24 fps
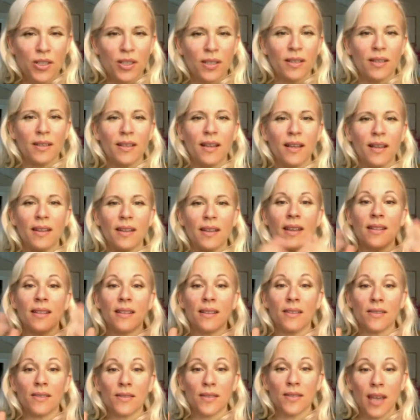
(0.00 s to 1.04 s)
and
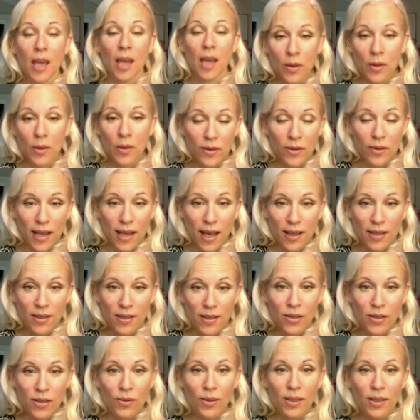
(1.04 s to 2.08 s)
then there's chemicals
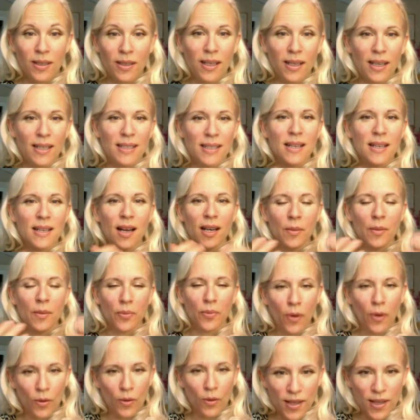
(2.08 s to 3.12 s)
added to it, and it's highly
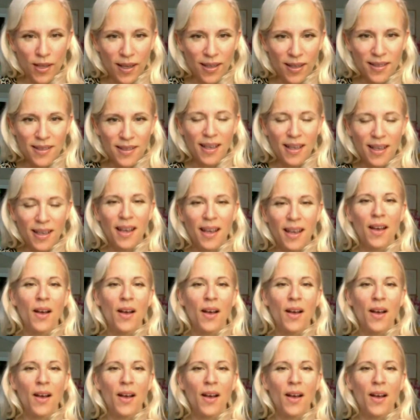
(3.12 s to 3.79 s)
processed,